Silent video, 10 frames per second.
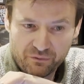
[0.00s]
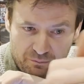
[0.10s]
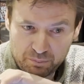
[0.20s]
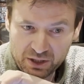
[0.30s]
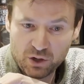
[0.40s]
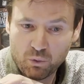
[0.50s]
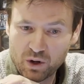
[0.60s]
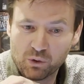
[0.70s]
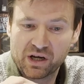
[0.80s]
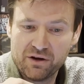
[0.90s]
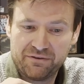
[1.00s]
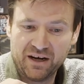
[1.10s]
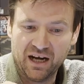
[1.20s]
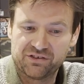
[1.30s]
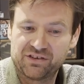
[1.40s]
blue will go
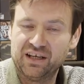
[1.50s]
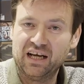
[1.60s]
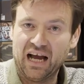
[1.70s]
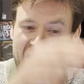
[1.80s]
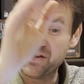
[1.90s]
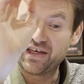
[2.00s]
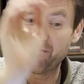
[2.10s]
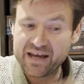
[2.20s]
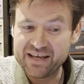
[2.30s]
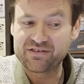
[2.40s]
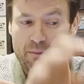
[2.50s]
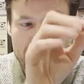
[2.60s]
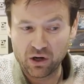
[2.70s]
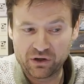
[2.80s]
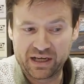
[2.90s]
first. And there is
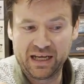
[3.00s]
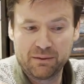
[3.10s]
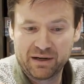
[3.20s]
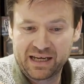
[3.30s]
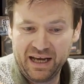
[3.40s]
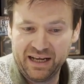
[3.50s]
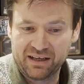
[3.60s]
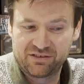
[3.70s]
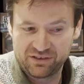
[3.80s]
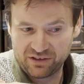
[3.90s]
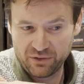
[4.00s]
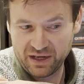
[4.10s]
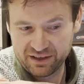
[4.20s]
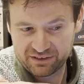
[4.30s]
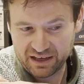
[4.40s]
blocking mechanics. So
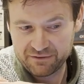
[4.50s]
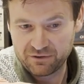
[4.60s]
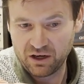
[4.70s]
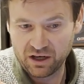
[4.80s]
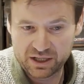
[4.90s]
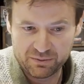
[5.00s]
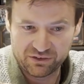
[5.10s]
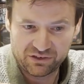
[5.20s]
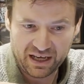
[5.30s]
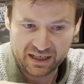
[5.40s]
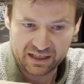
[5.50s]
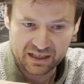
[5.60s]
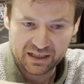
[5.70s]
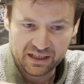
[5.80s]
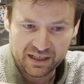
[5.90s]
let's say, for argument's sake,
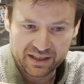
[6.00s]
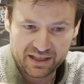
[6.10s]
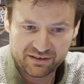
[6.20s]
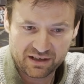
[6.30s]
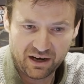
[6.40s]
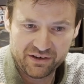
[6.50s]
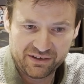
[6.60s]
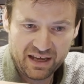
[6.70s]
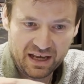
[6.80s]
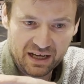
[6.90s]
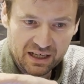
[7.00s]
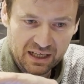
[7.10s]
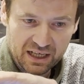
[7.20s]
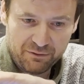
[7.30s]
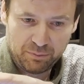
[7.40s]
this car is here.
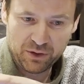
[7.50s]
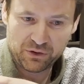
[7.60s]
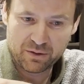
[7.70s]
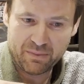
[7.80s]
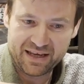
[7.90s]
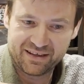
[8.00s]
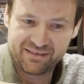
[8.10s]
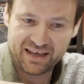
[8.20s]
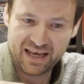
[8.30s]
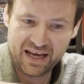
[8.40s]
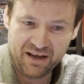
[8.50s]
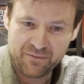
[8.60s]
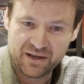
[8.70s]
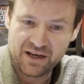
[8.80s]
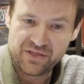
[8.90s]
If blue can make it to here,
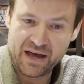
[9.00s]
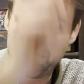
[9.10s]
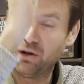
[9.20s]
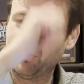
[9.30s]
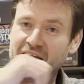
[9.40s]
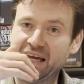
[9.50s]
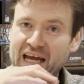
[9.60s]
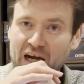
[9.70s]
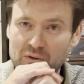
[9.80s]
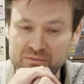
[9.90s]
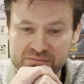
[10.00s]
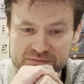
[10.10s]
they're blocking out